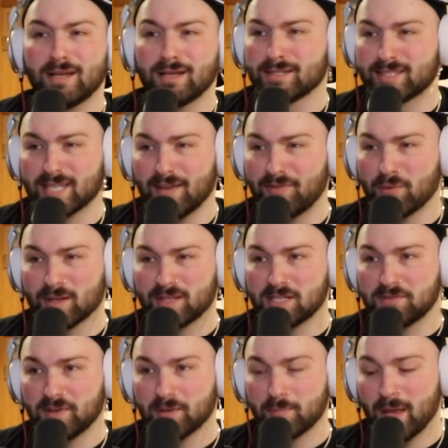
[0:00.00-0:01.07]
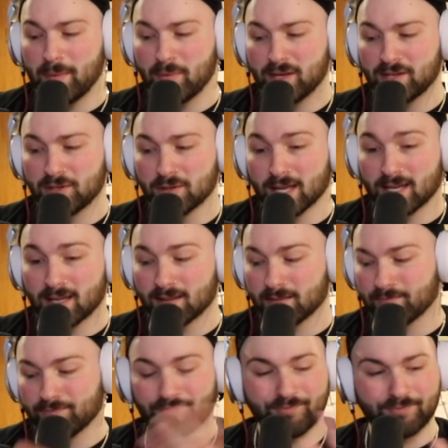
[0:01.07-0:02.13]
say if you want these videos, maybe we could do like,
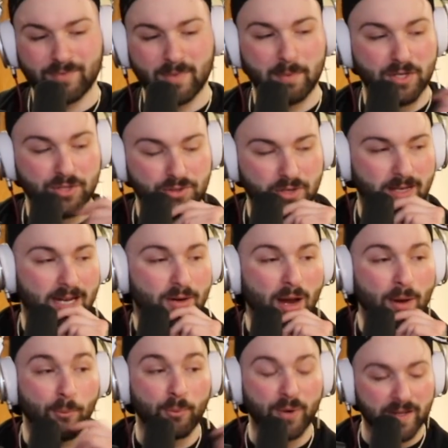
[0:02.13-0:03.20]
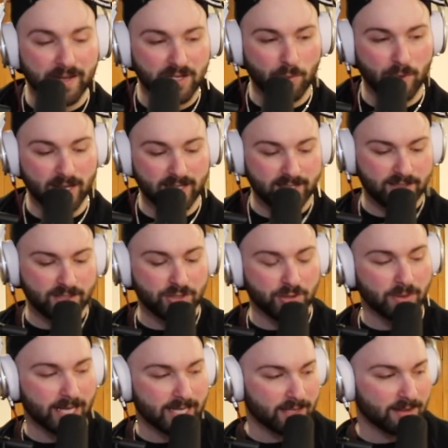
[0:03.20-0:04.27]
I'm not sure. I really don't want to do
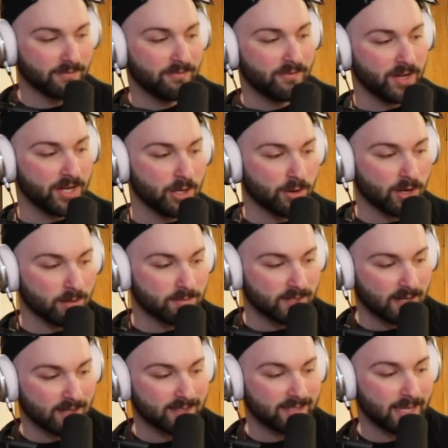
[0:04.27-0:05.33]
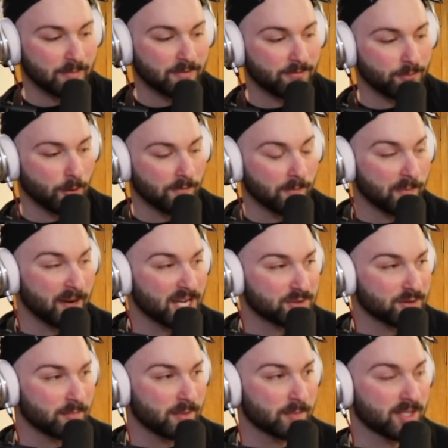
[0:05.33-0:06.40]
like the video comes out a day before for
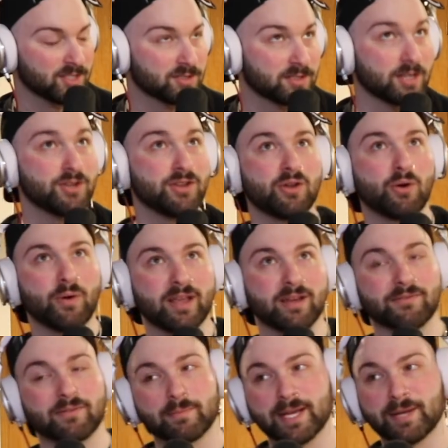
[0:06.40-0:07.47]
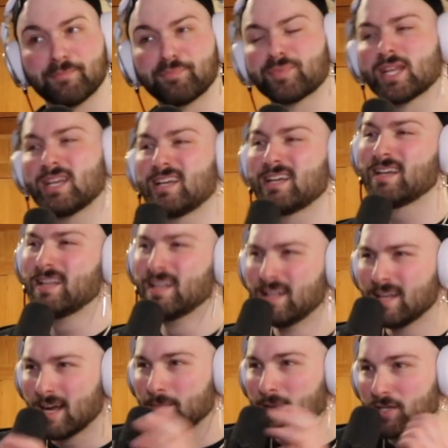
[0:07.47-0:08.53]
Patreon people. That's just annoying for me.
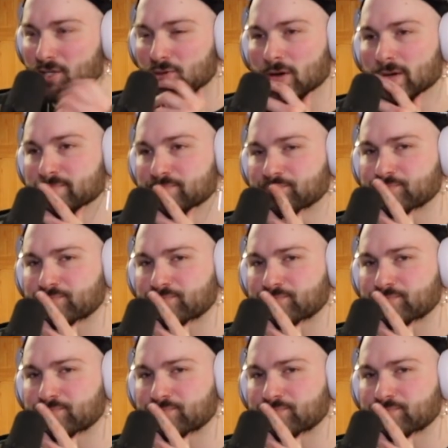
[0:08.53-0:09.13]
I'm not sure